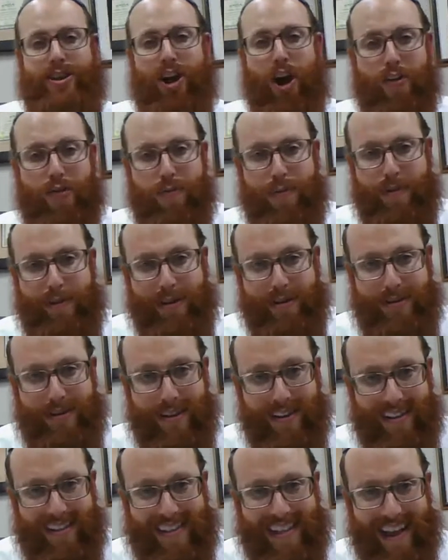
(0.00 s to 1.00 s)
the government
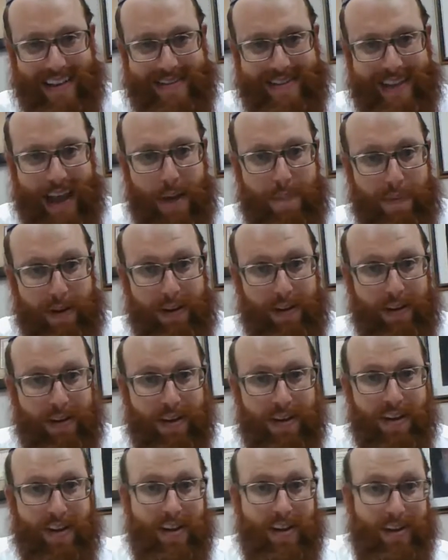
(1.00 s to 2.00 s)
is not stopping
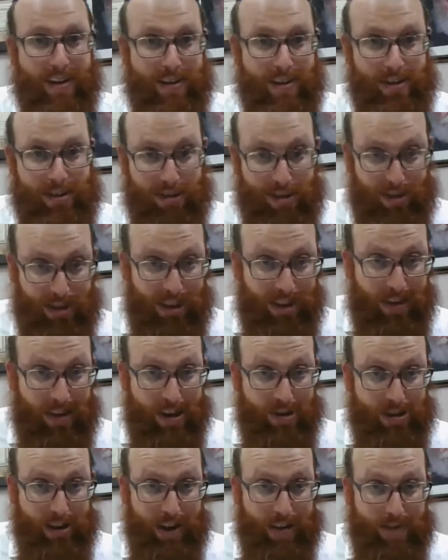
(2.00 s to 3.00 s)

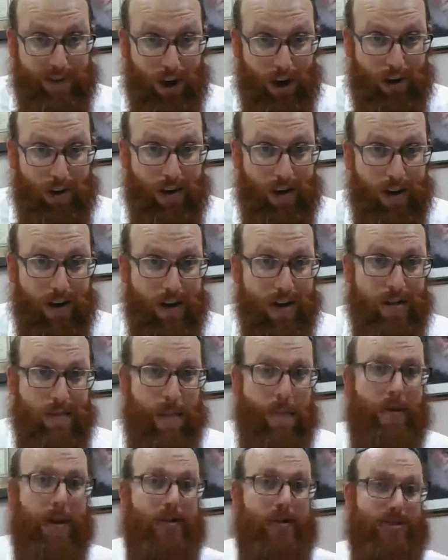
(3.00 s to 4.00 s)
Torah,
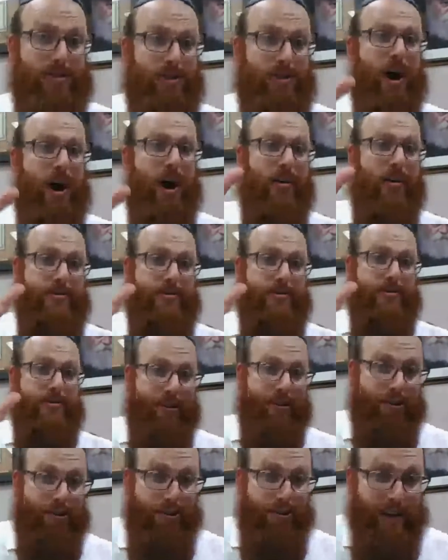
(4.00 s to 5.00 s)
because God has made a
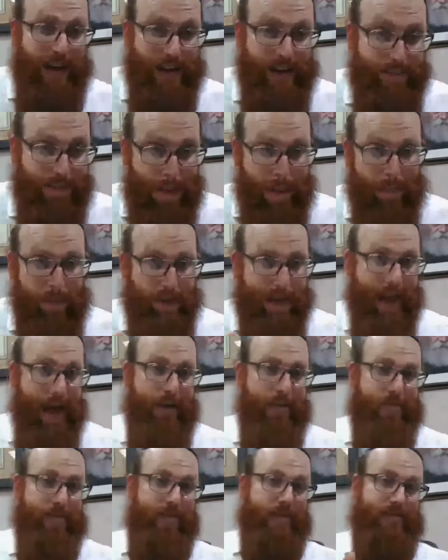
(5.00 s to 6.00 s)
decree against people
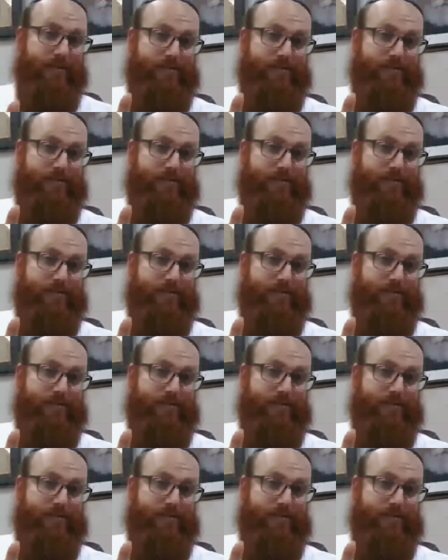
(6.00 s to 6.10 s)
gathering.